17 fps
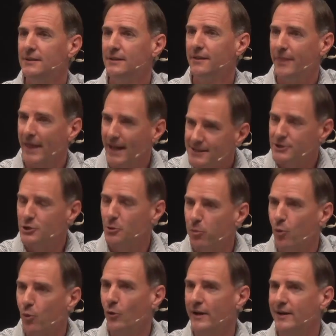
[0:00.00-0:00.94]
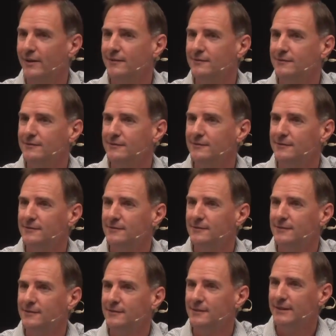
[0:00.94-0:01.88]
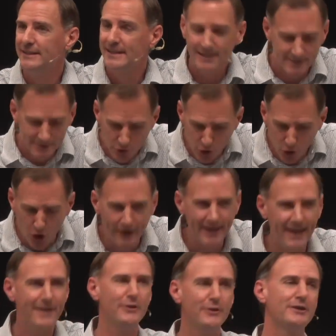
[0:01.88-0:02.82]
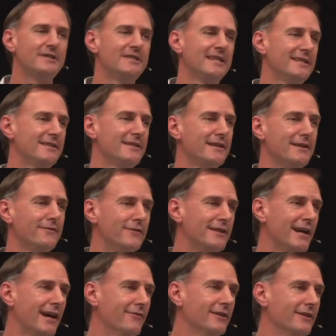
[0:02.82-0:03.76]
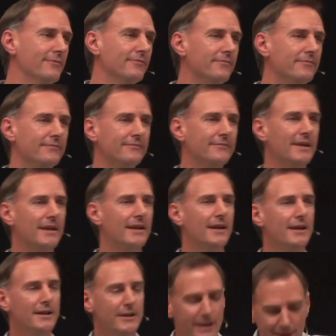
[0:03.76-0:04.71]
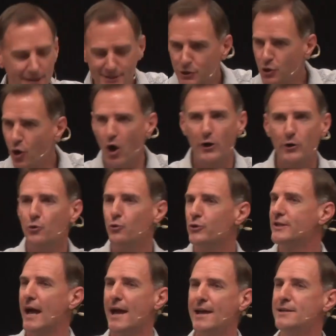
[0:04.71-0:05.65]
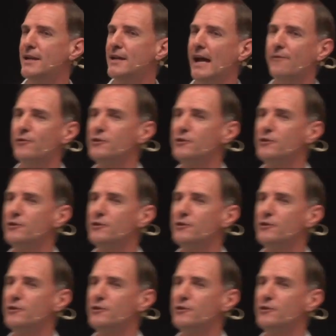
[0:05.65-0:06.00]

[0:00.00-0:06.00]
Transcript: That's the point. Yes, God had this destiny for David. Yes, God had ordained David